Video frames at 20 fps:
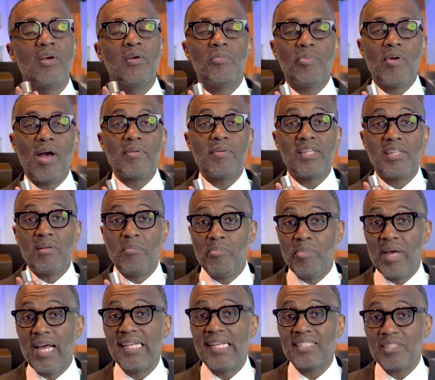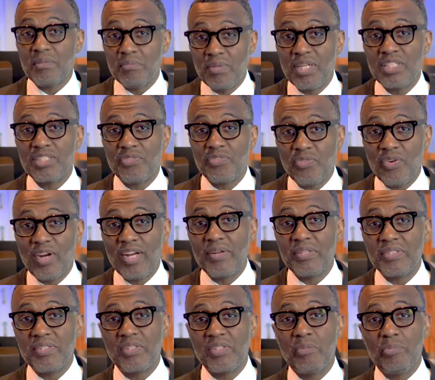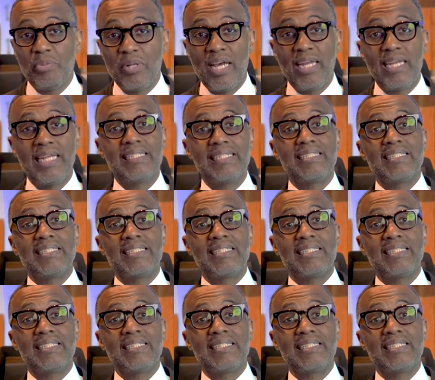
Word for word: probably the best musk fragrance on the planet.